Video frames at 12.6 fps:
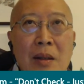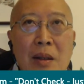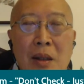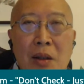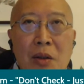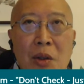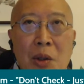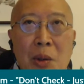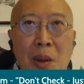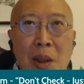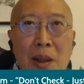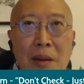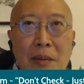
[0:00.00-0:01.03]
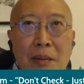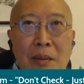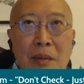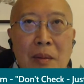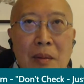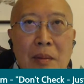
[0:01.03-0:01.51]
just do it,
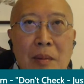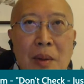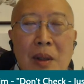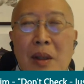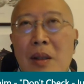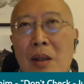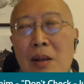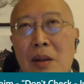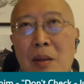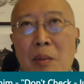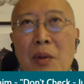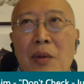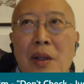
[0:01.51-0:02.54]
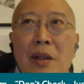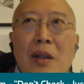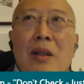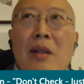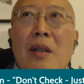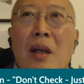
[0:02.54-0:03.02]
because such a simple
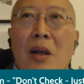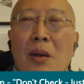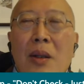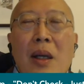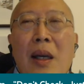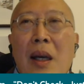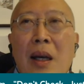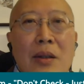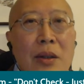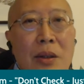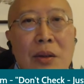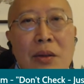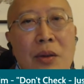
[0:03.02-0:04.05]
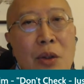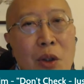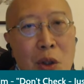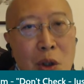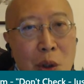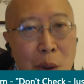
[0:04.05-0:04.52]
phrase, they just think, okay, I'll just
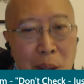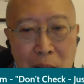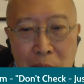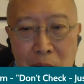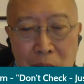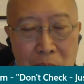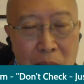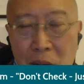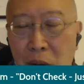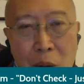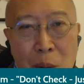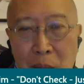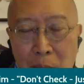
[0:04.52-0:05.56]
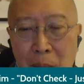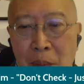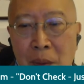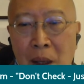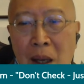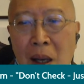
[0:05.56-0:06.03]
go ahead and just do it.
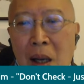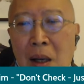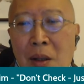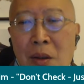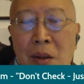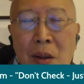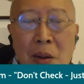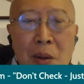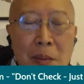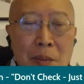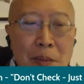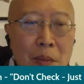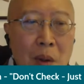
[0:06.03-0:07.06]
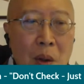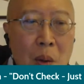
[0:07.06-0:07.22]
So